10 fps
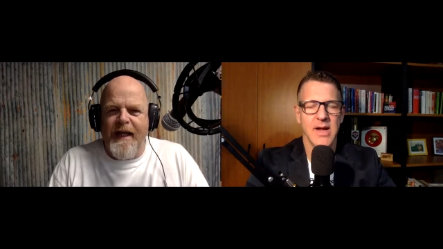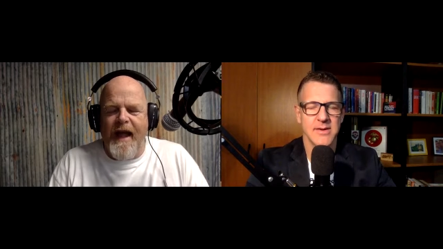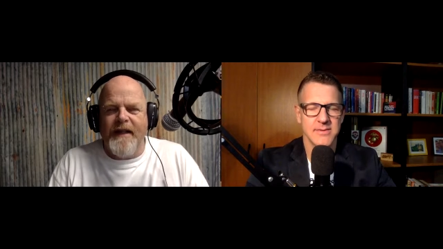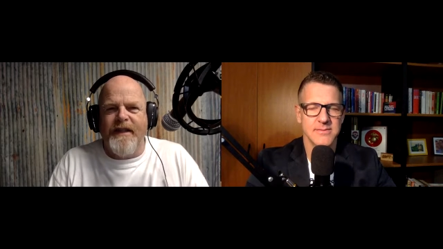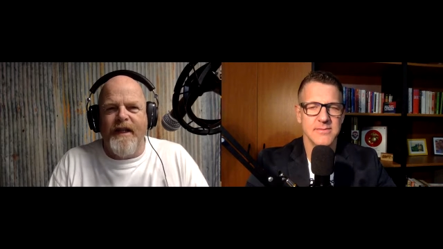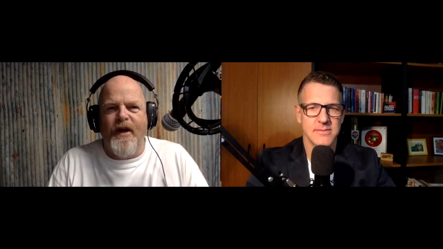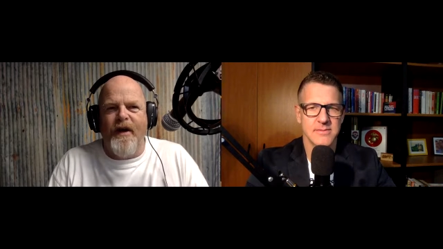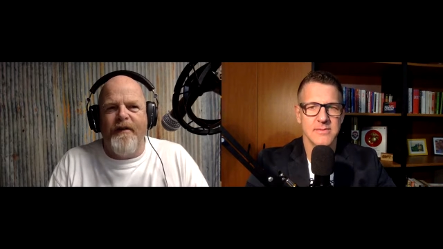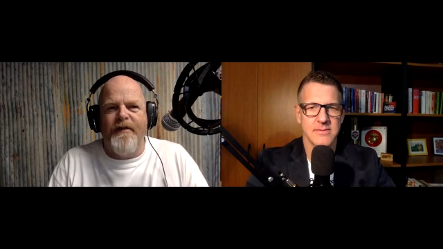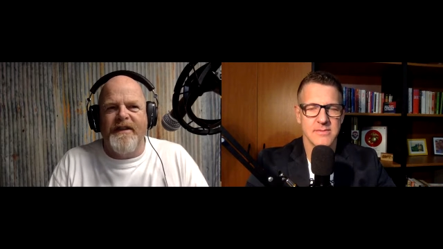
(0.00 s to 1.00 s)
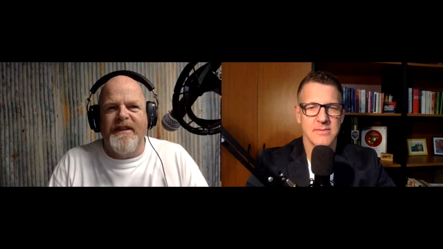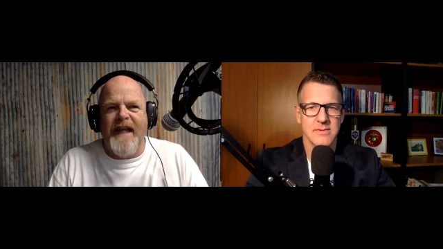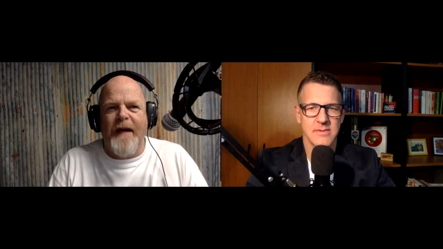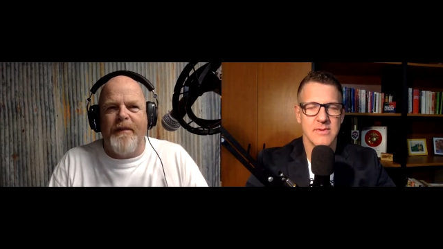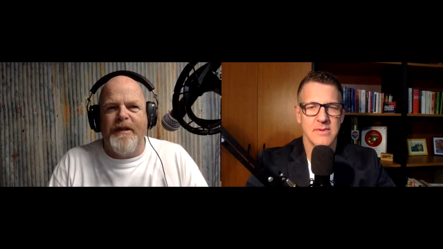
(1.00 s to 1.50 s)
Speaker 1: Right. It's a lot of
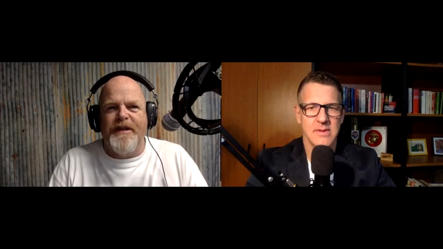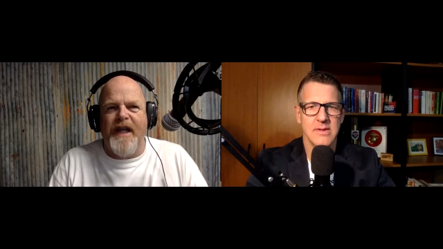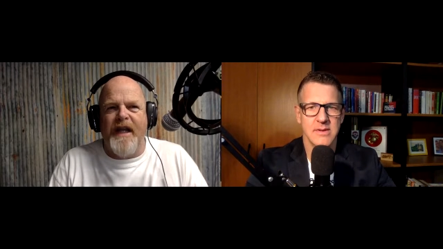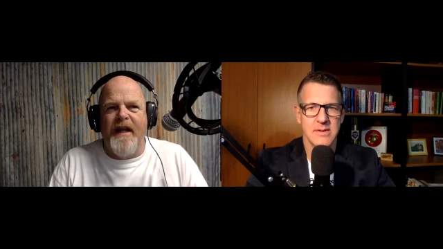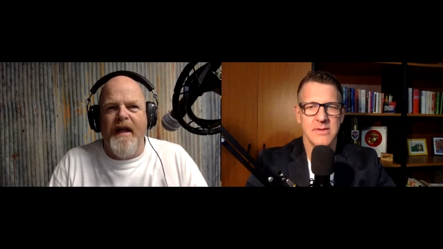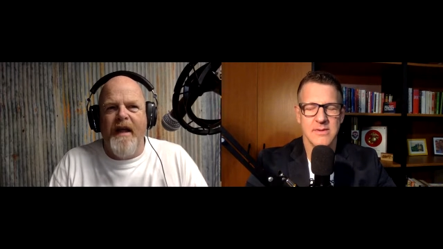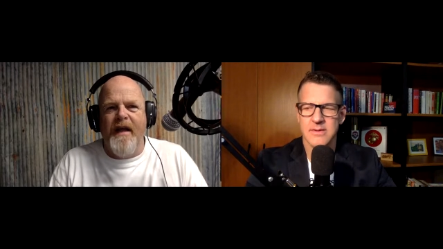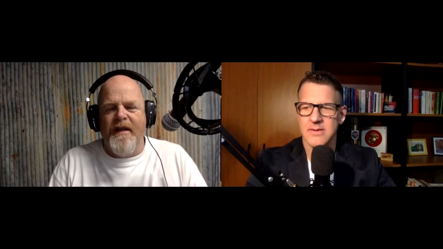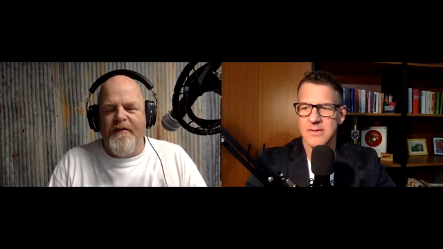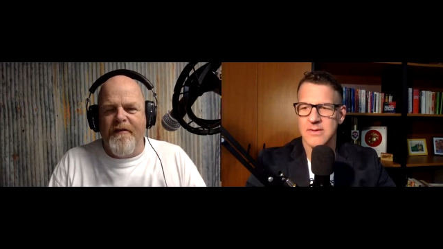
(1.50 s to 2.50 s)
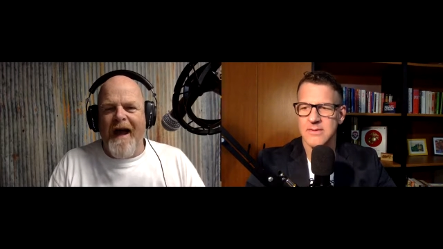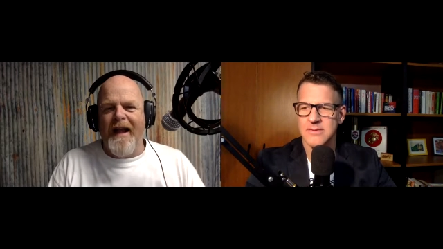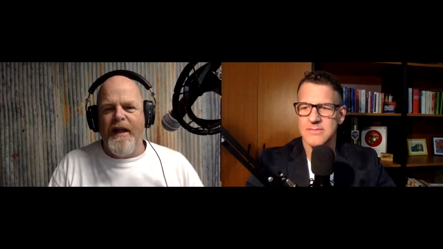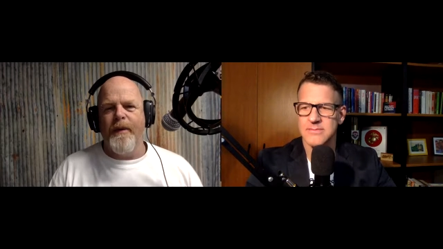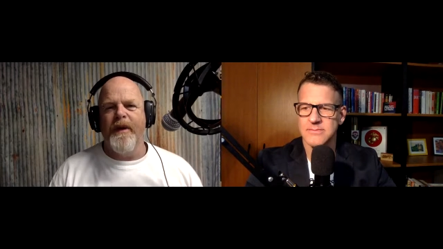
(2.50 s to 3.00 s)
establishing the
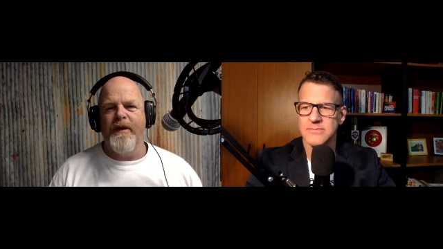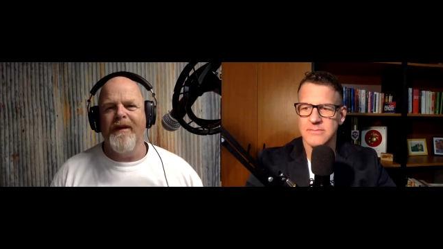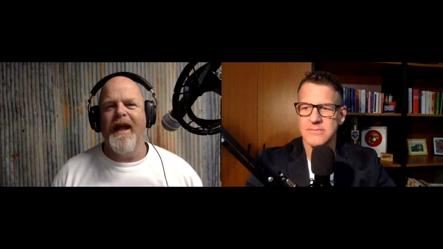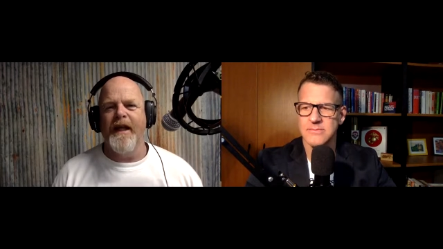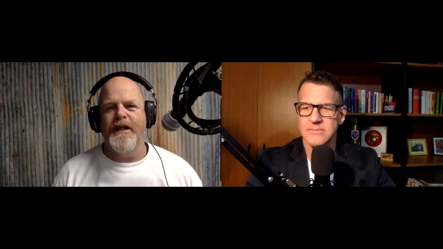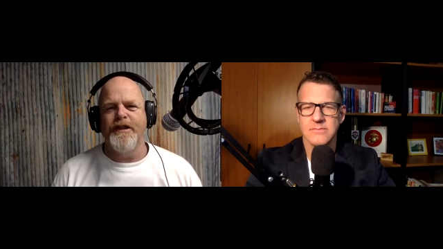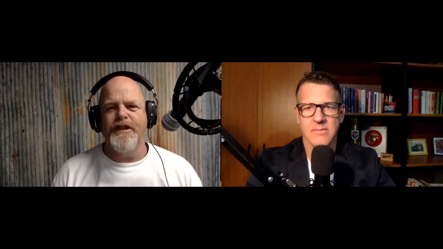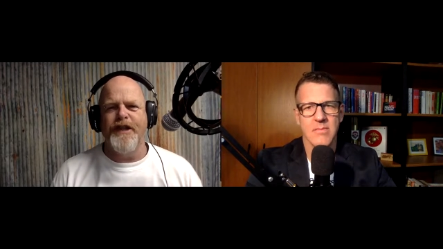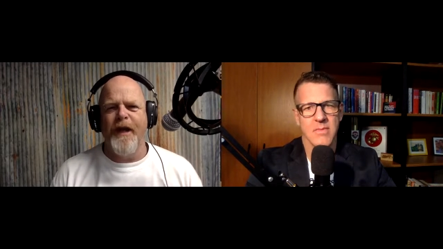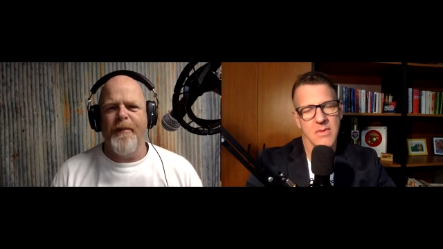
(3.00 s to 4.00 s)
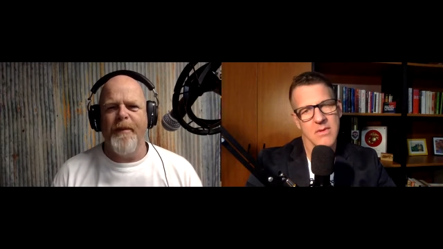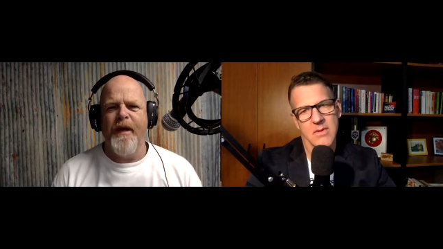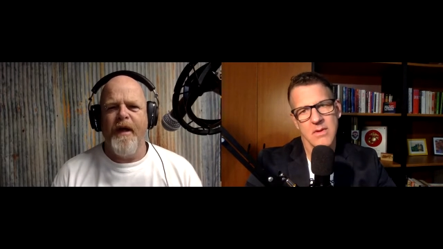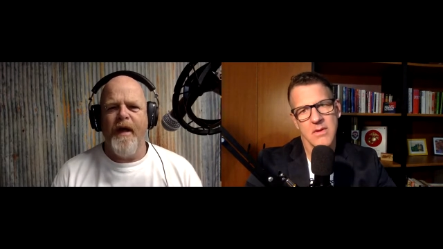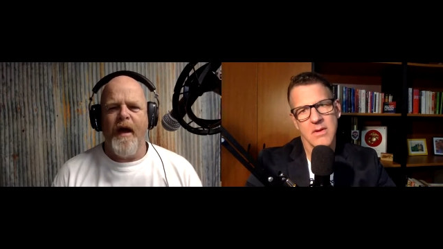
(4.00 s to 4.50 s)
value in the relationship,
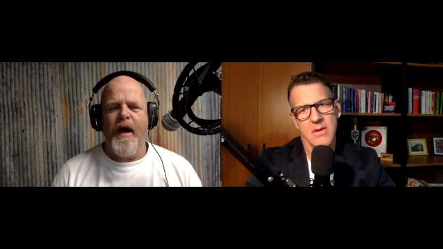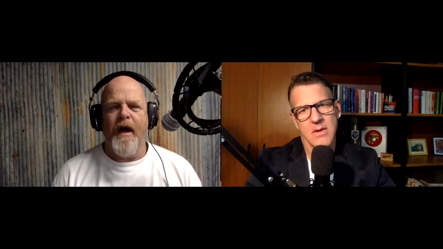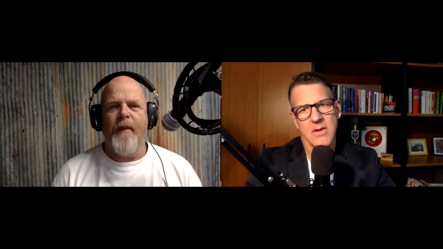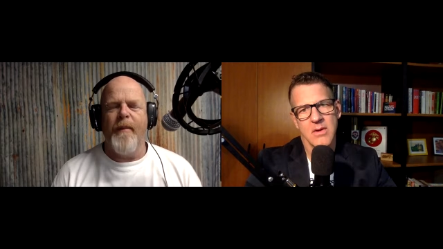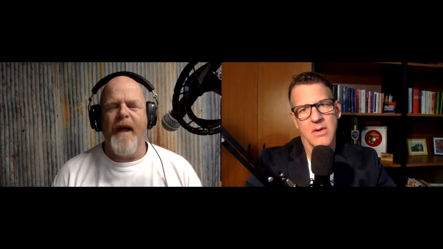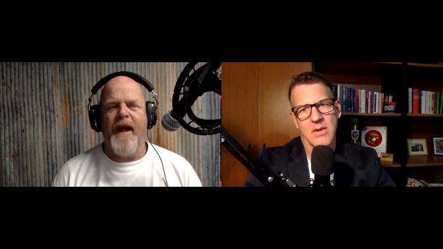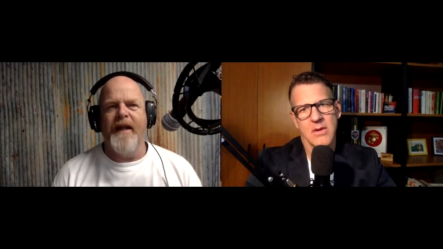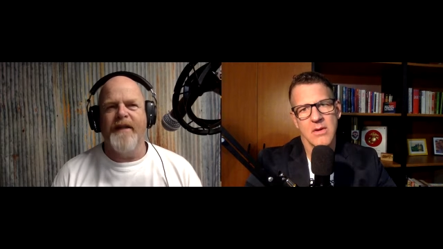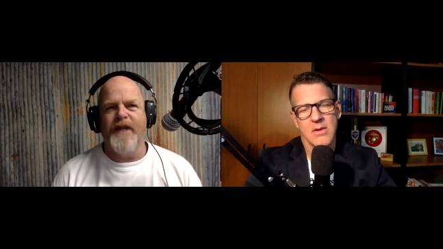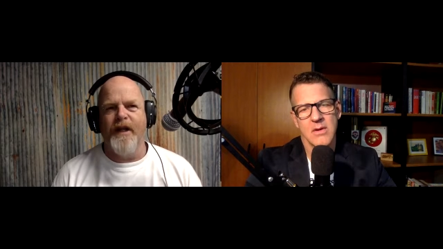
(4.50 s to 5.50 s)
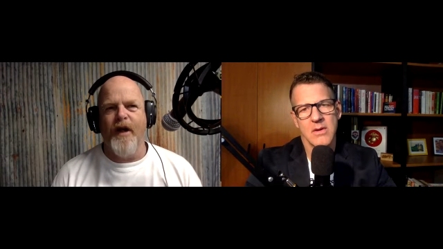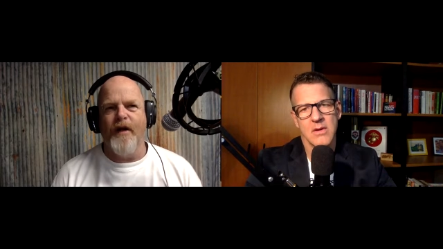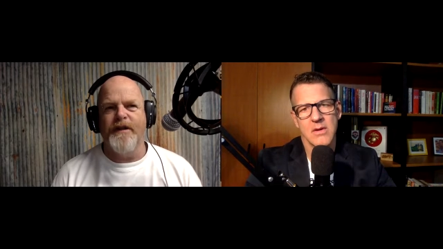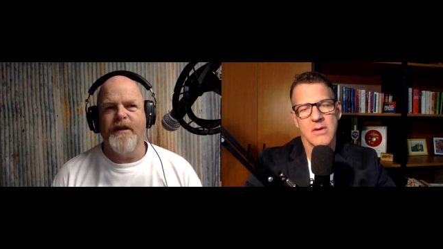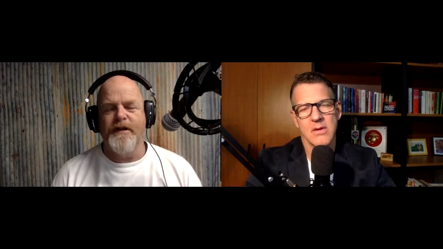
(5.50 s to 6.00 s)
um, and it's a
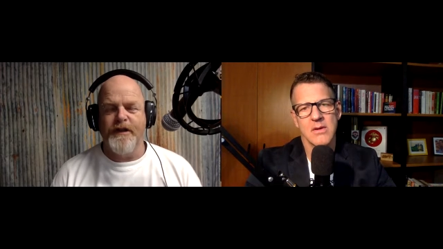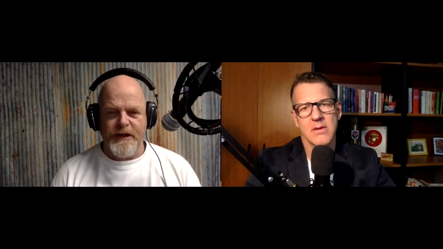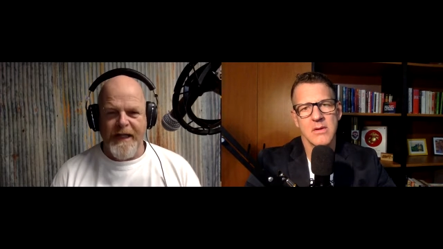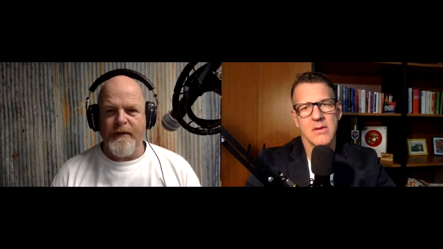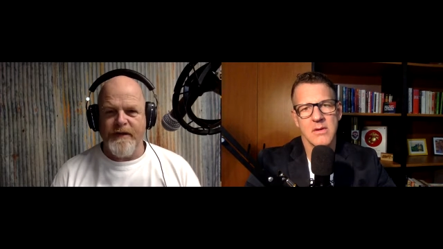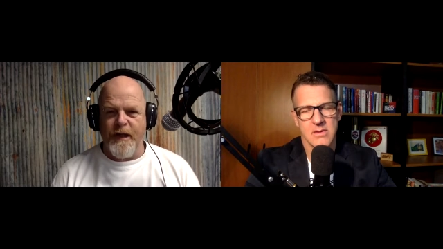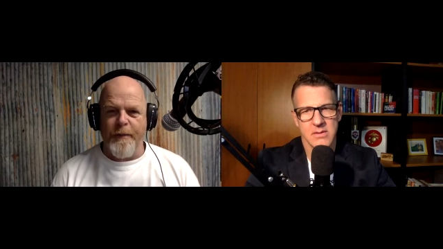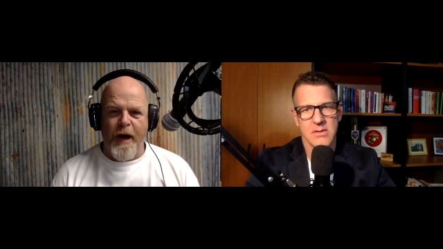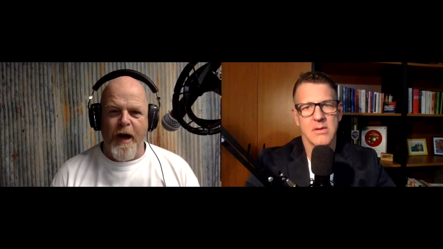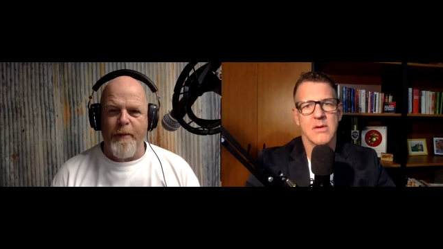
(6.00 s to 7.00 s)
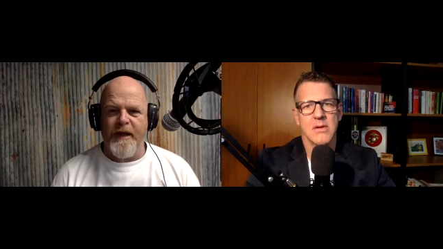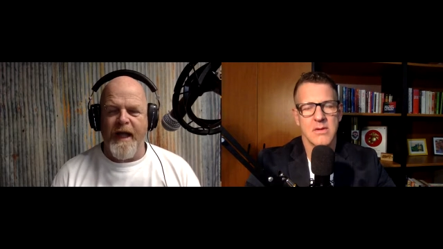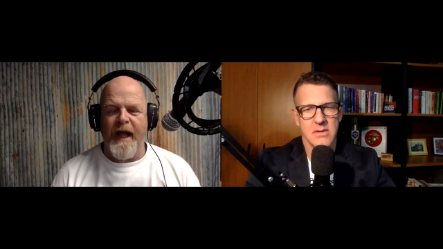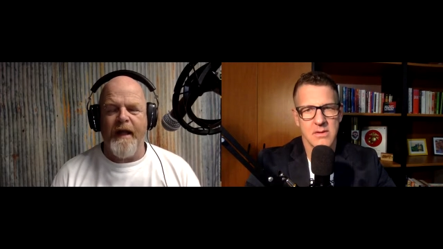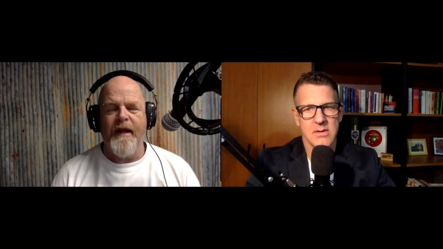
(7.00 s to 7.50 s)
lot just down to the barman
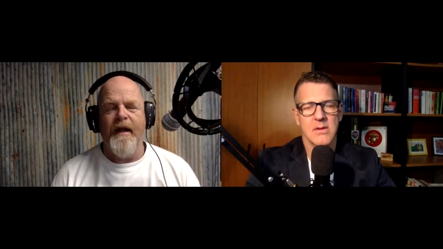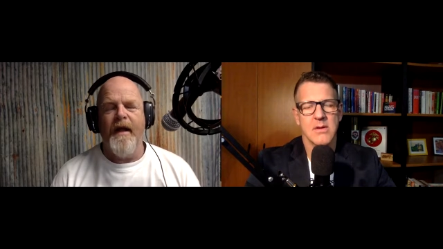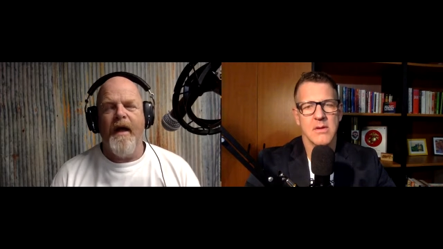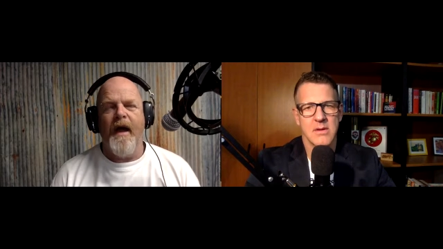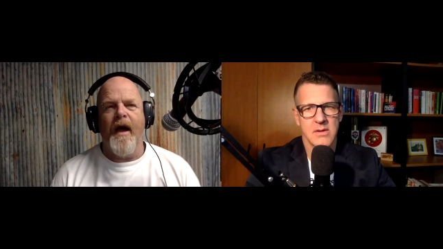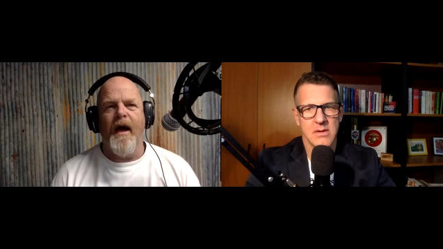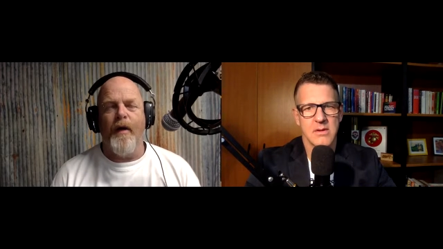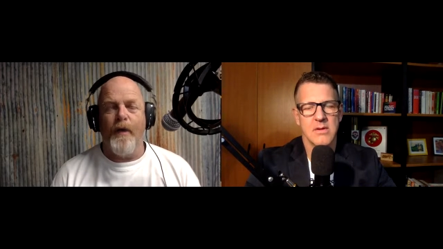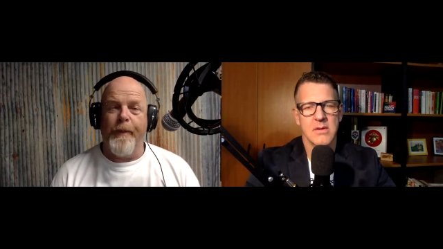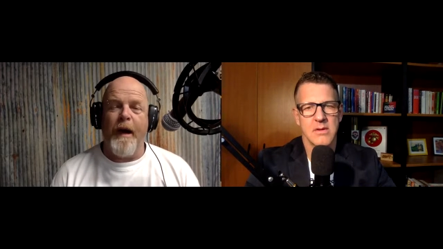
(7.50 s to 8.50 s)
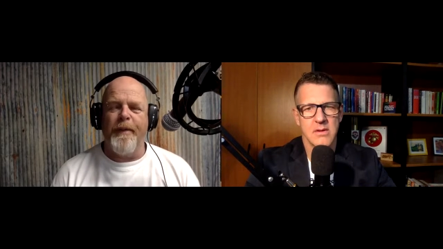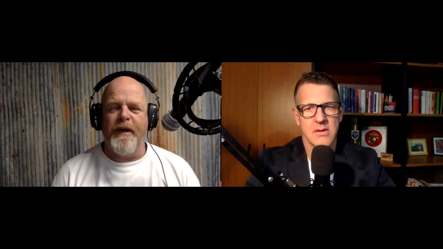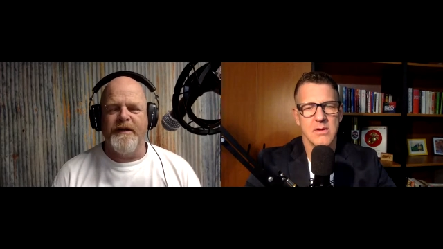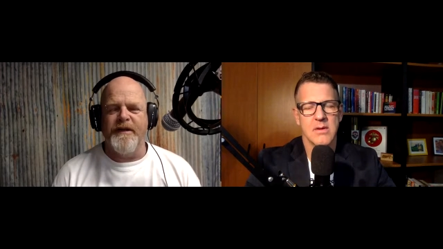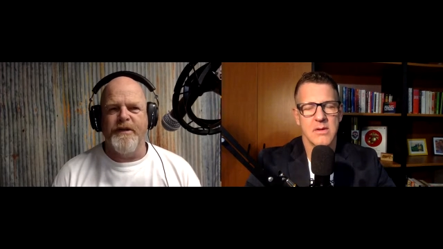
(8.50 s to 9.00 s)
again, uh, or the bar
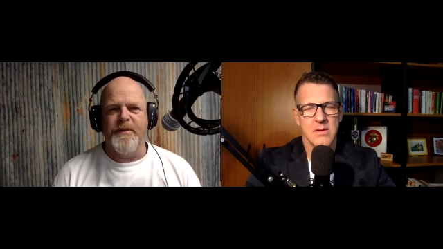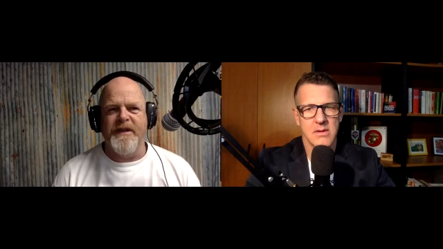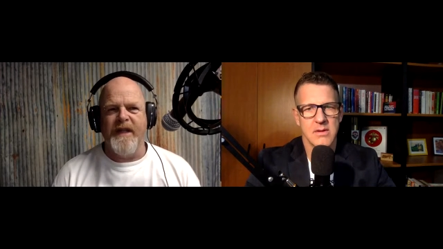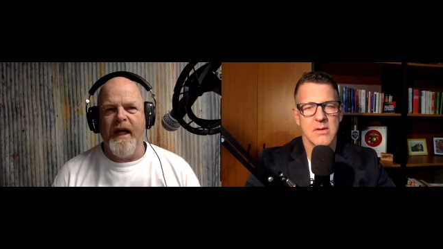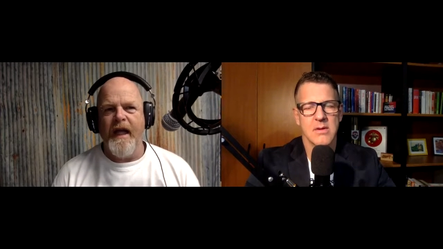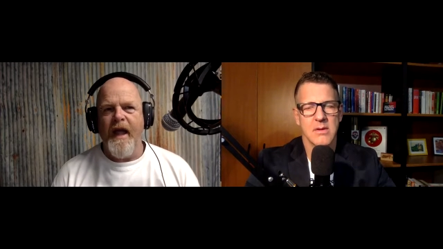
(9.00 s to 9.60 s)
person, should we say?